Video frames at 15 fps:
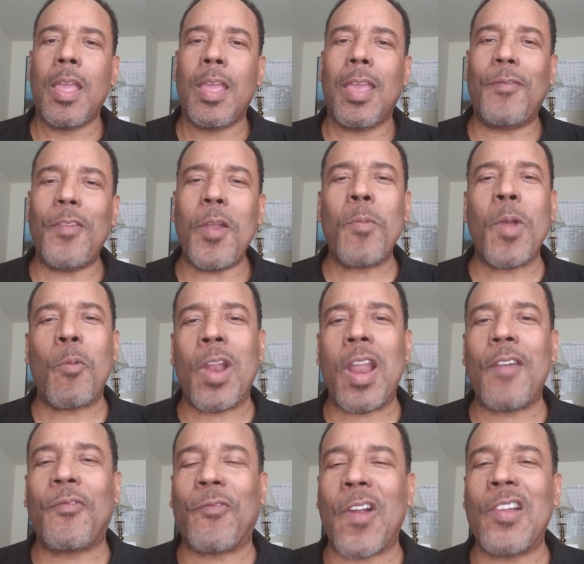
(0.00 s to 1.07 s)
if you remember
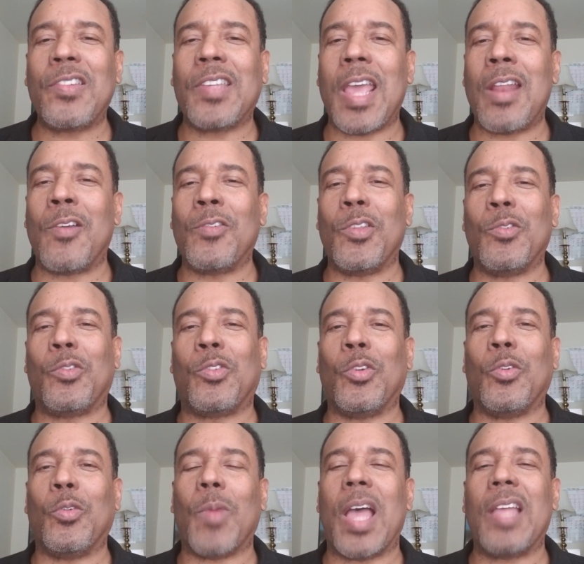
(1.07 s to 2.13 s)
when I first got on
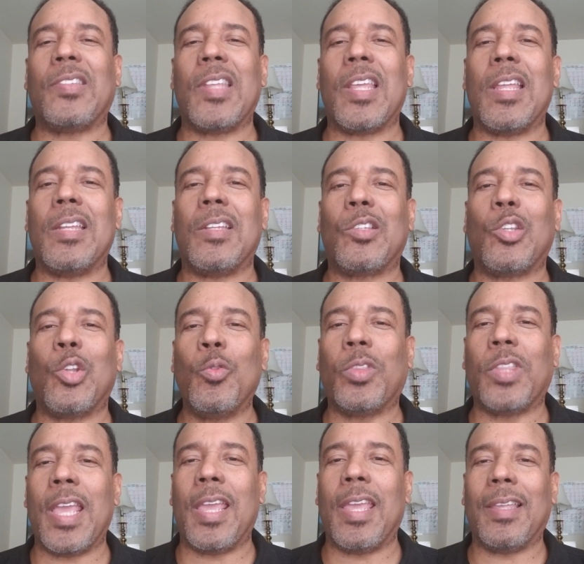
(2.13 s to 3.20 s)
YouTube, I said
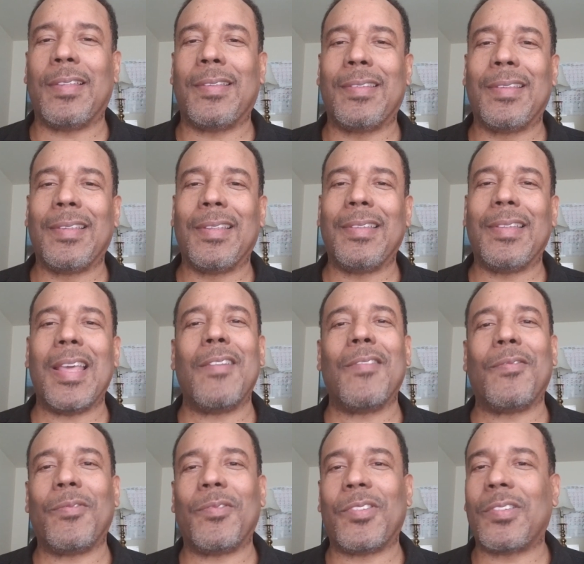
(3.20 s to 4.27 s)
two things that
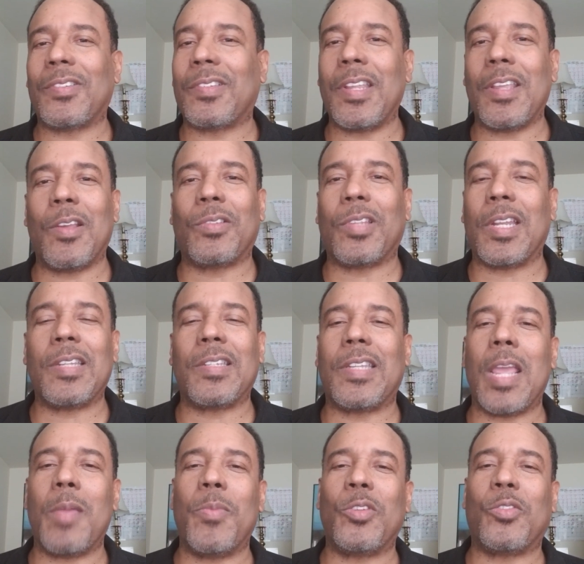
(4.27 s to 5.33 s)
have still to this
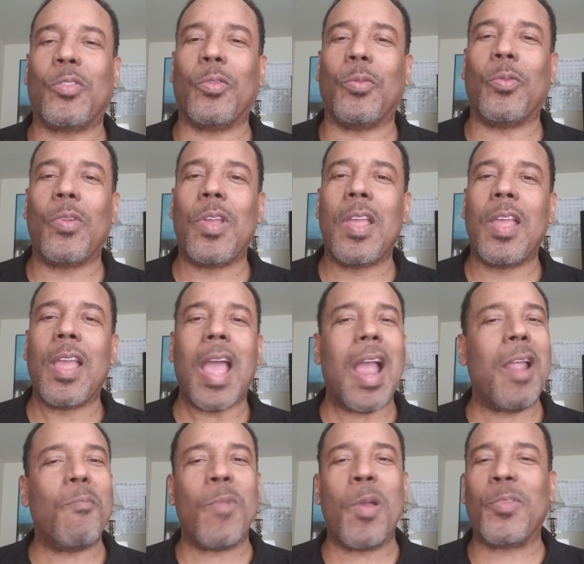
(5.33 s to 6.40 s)
day been true.
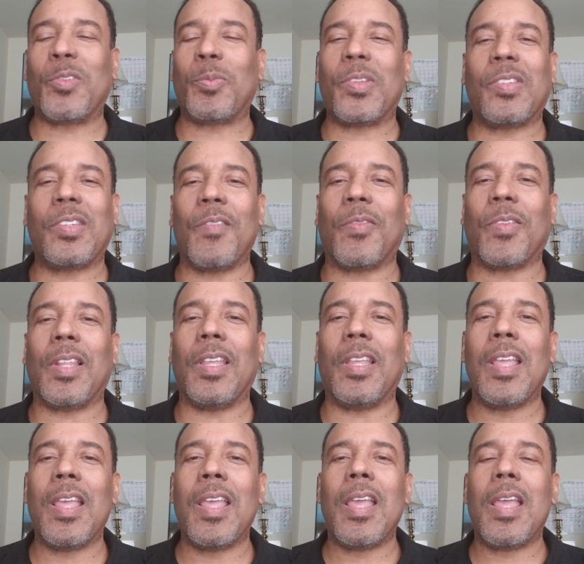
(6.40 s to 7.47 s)
I remember specifically.
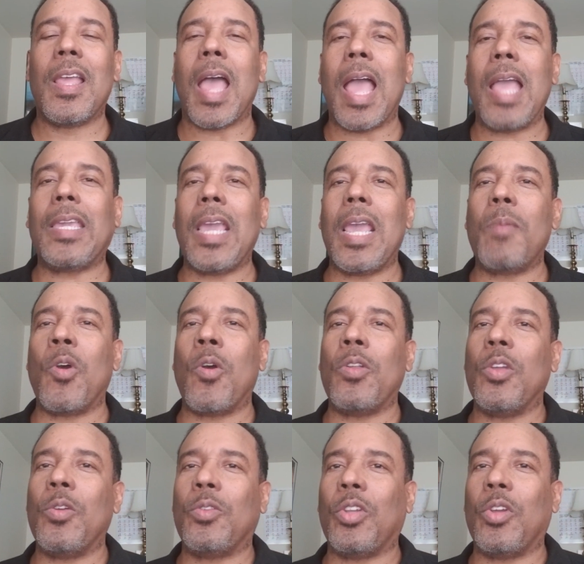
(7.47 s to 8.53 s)
I came
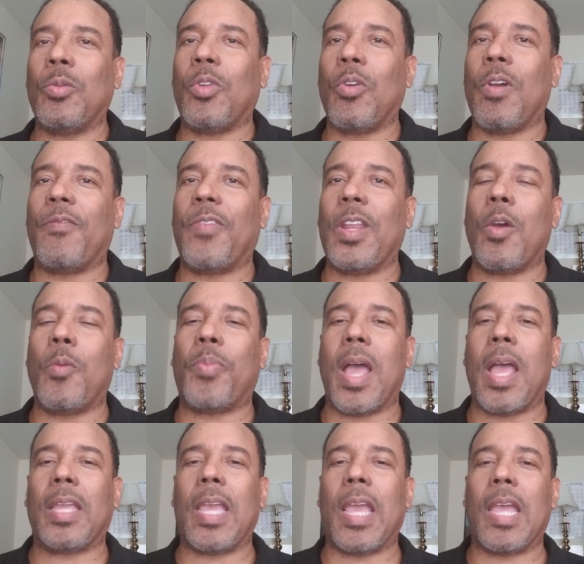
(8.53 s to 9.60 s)
on YouTube doing video
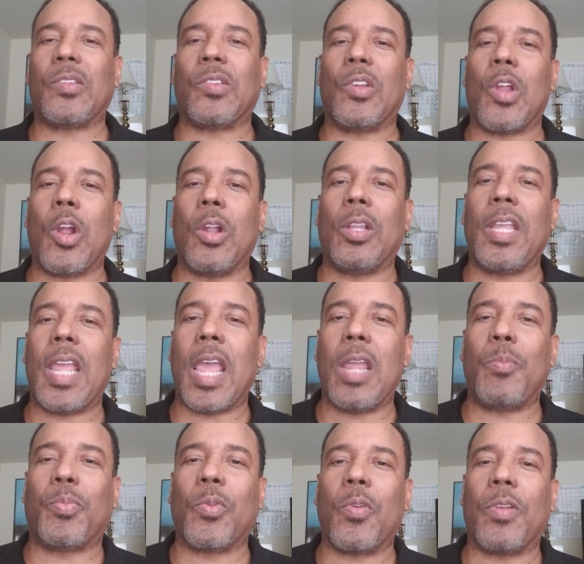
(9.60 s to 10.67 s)
podcasts in early
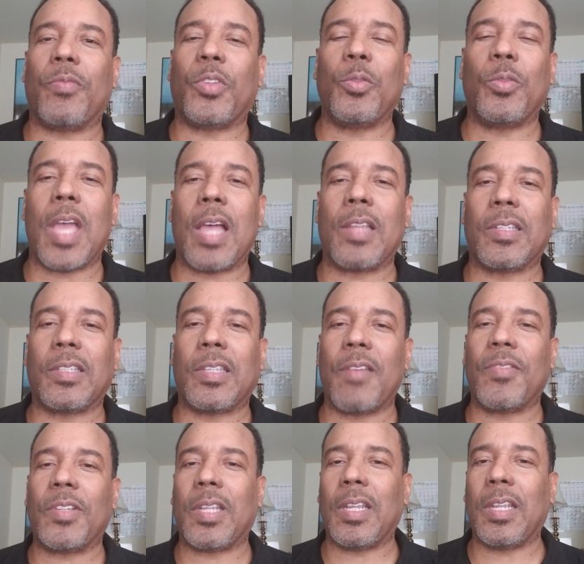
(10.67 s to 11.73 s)
April of
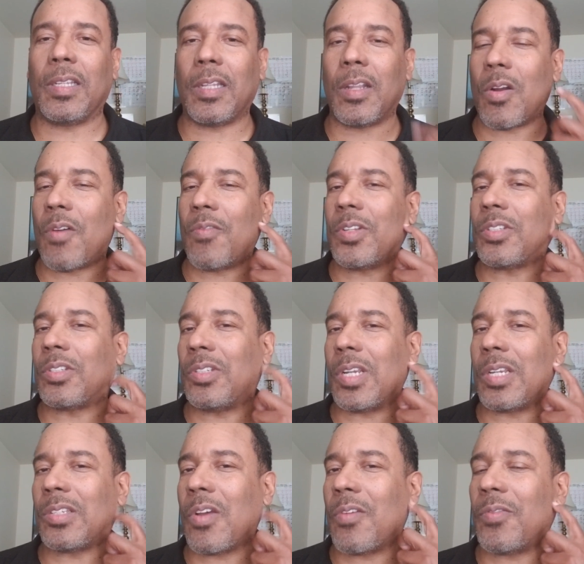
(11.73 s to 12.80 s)
2017, little over
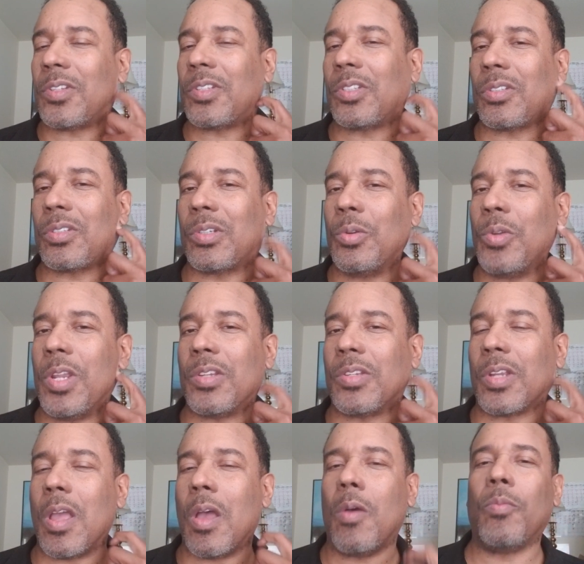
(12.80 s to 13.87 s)
just over two
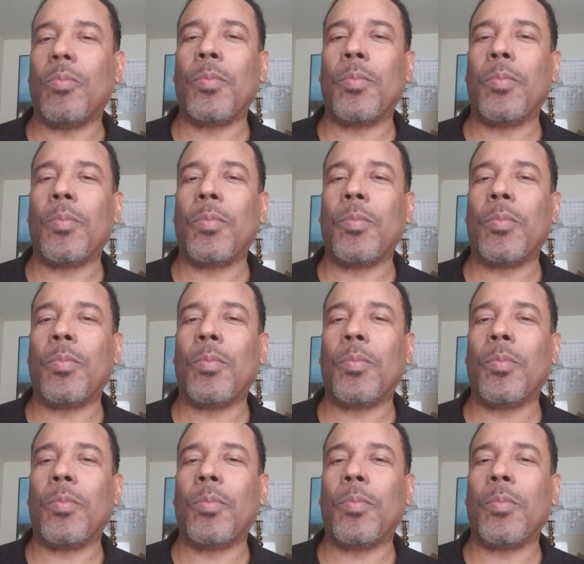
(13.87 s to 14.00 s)
years ago.